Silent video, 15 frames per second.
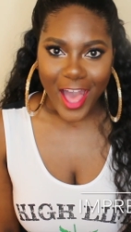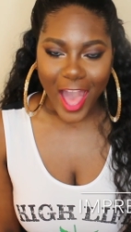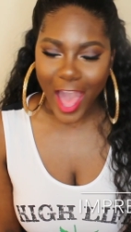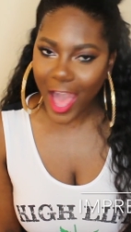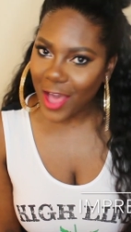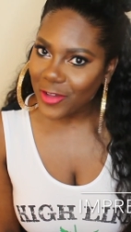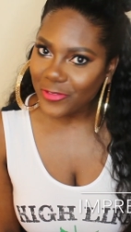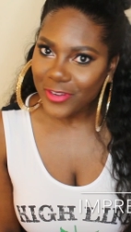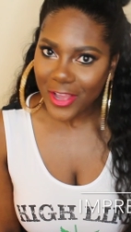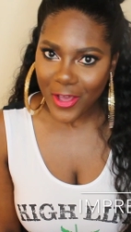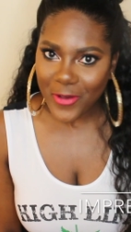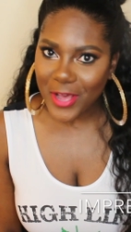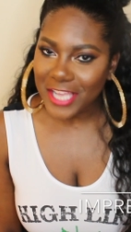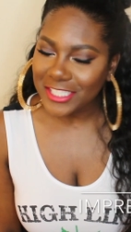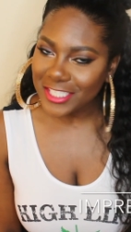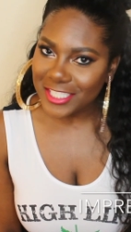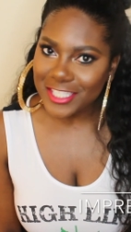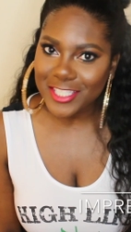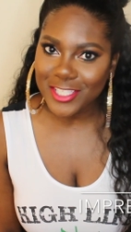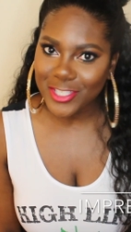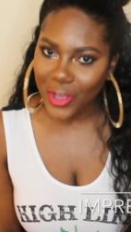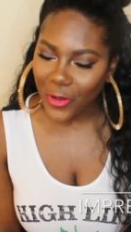i don't know i
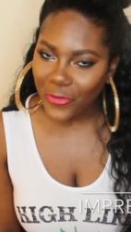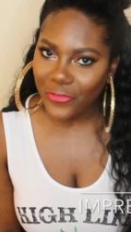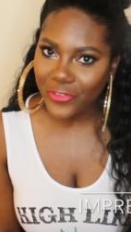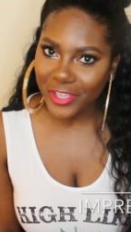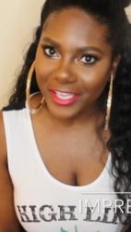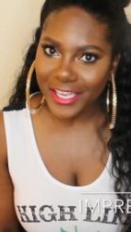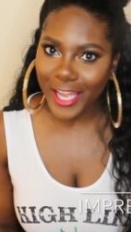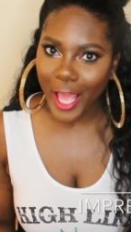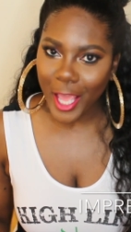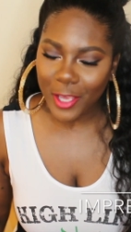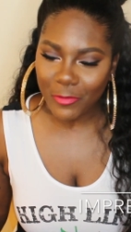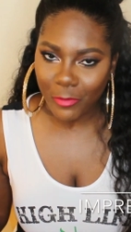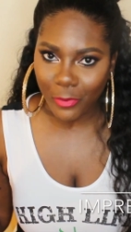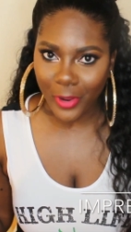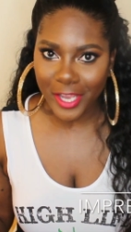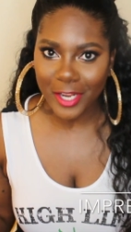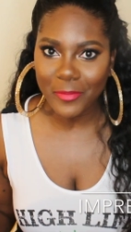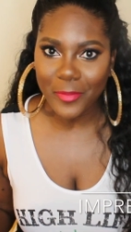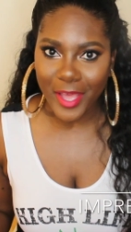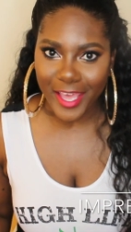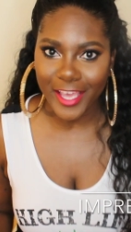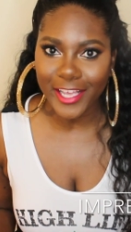just don't feel like
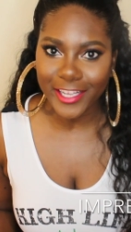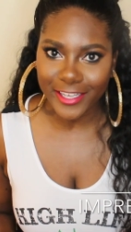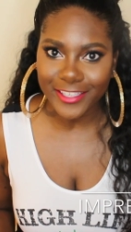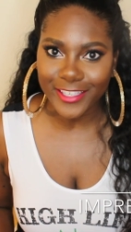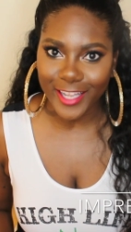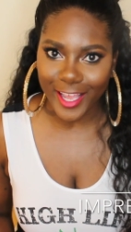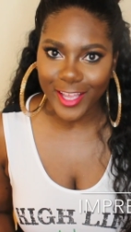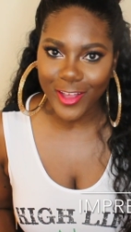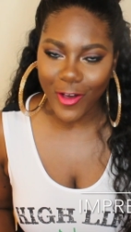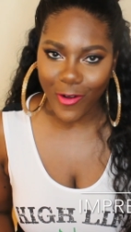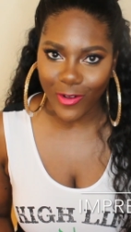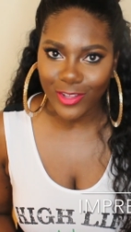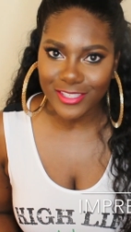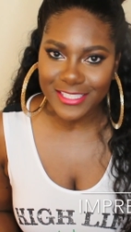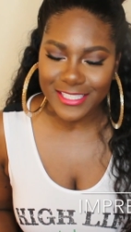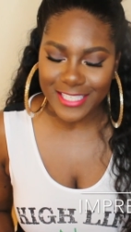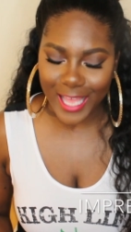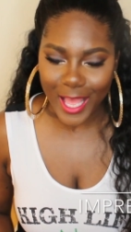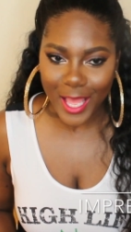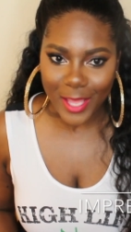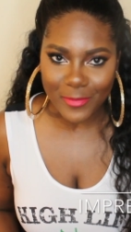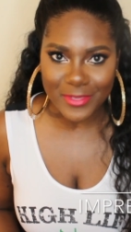braiding my hair like all the
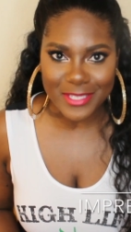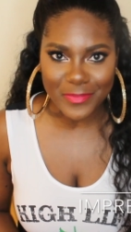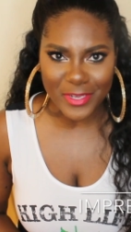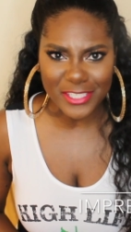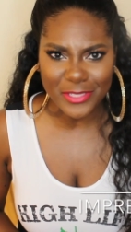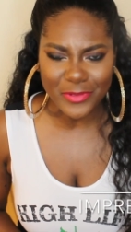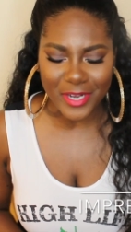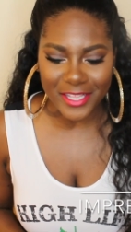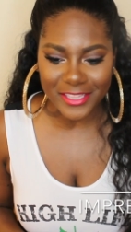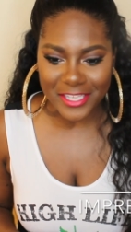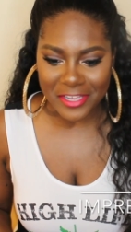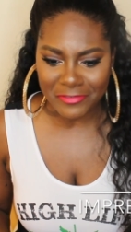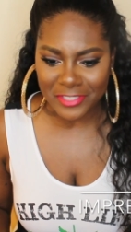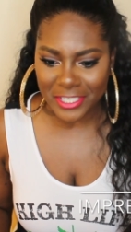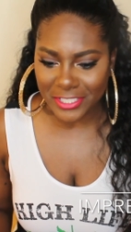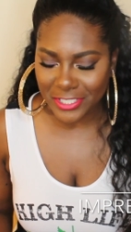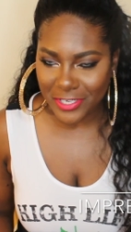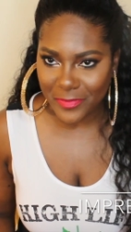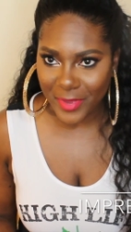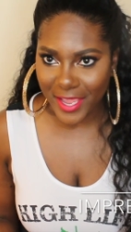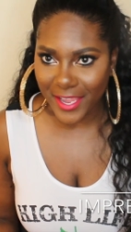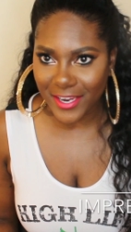time especially when i love changing
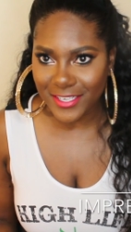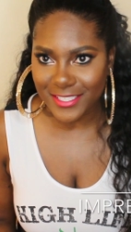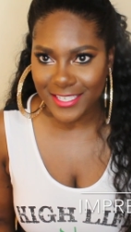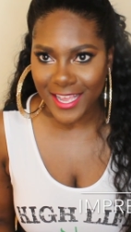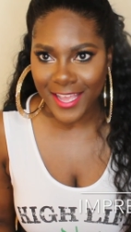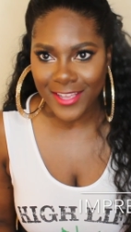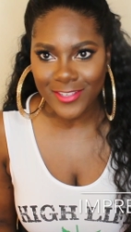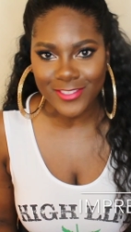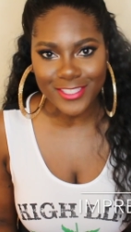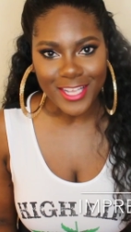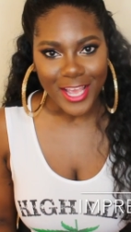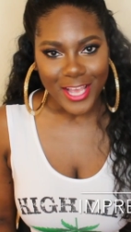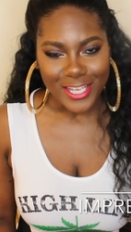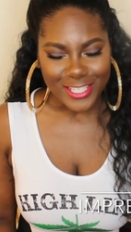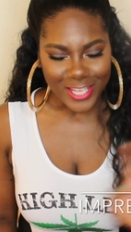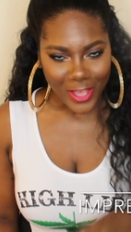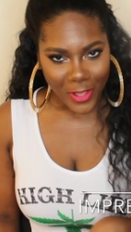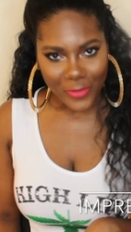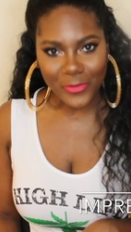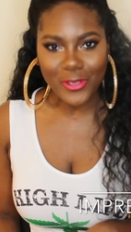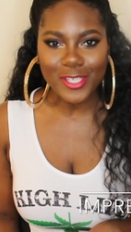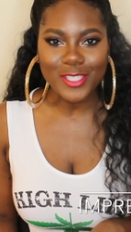up my hairstyles so i
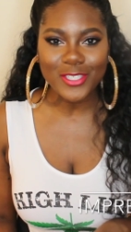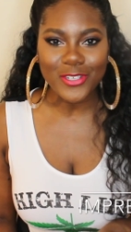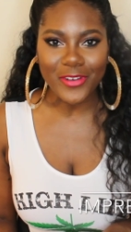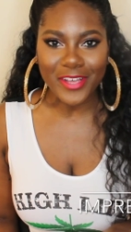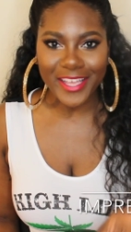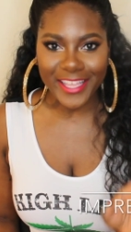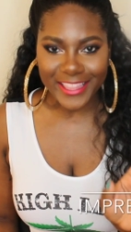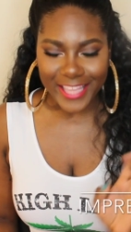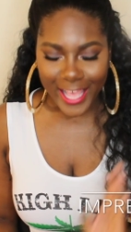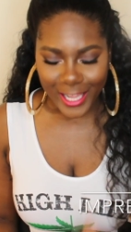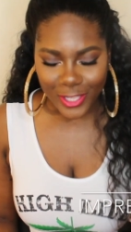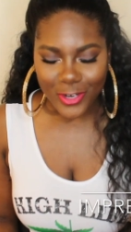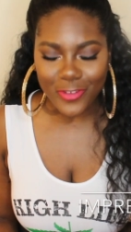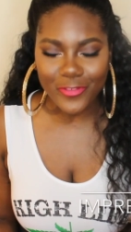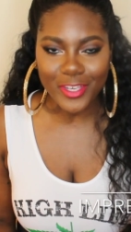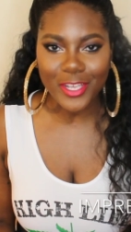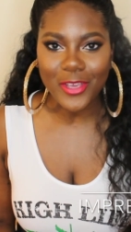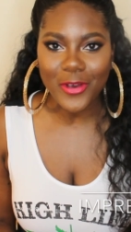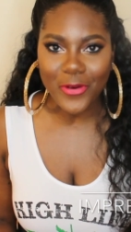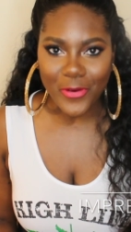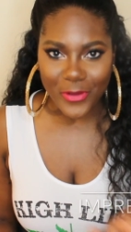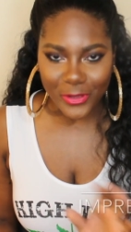hope you enjoyed that little
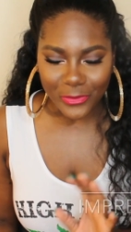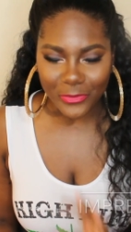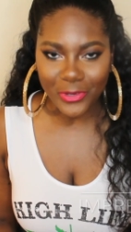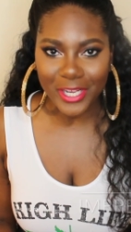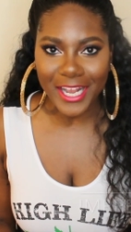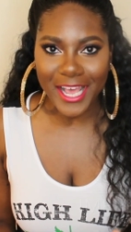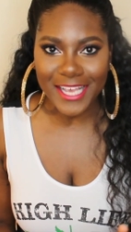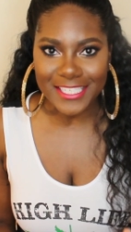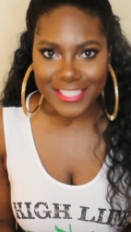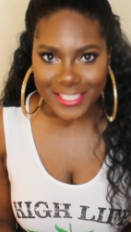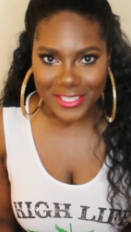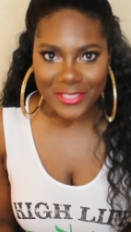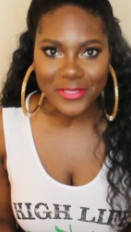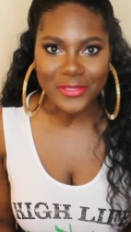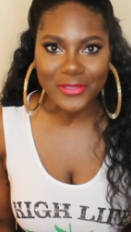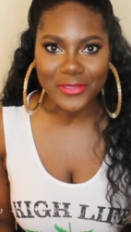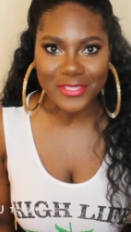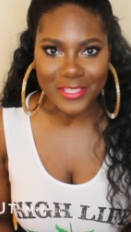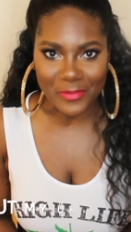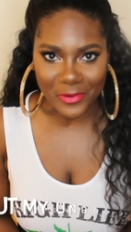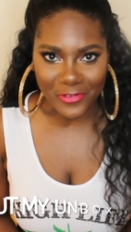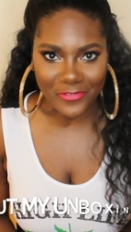video on what i do
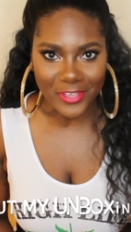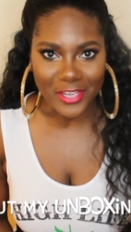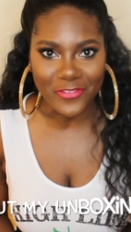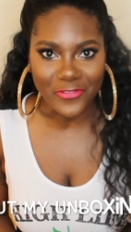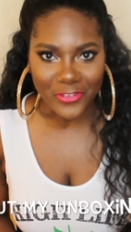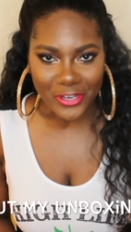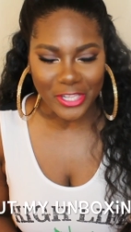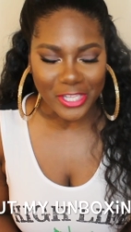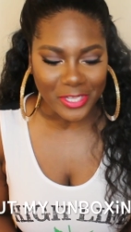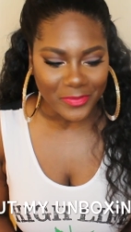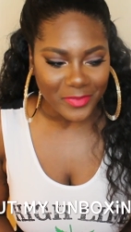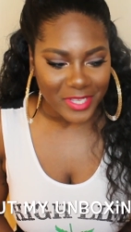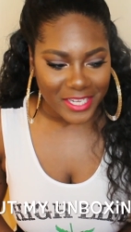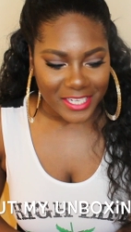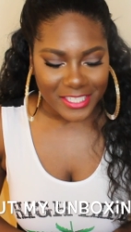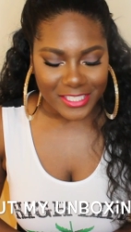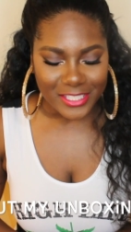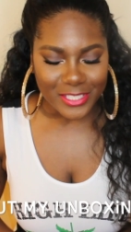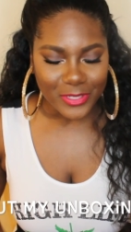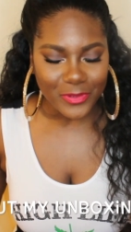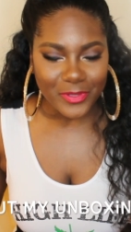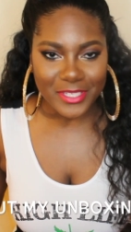to prevent from
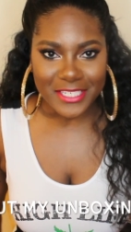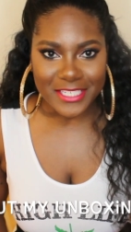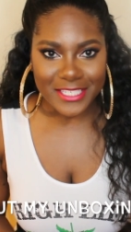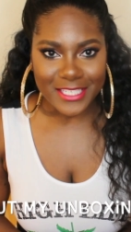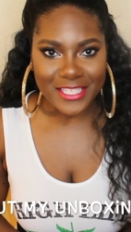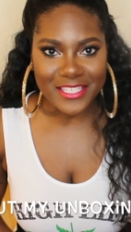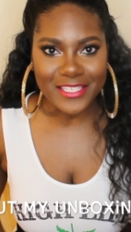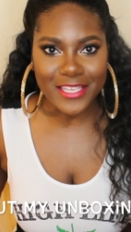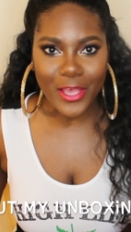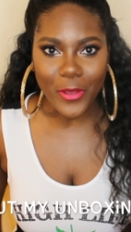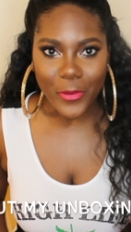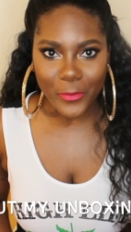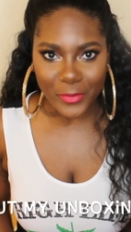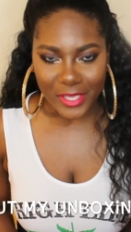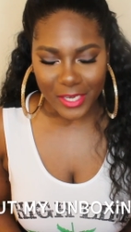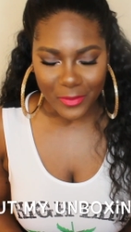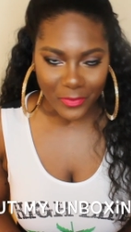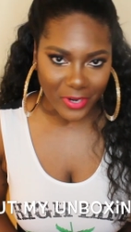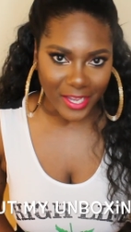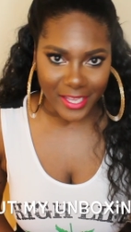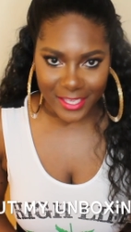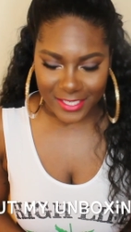doing so many
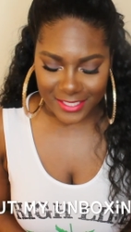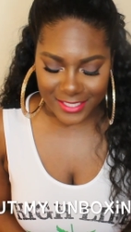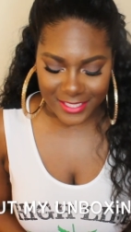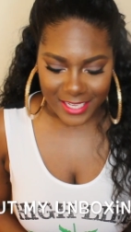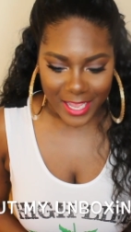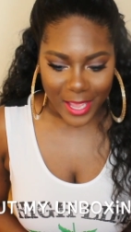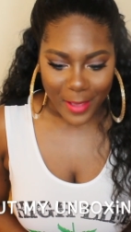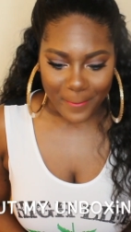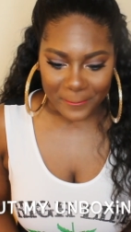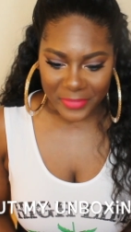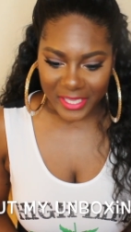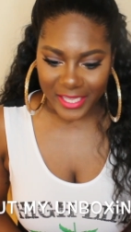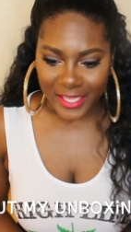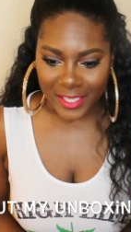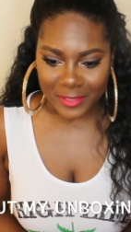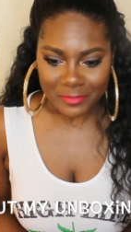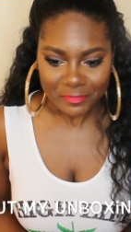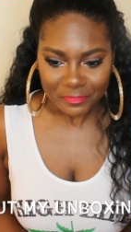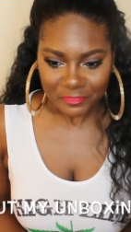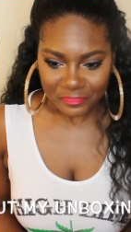braids but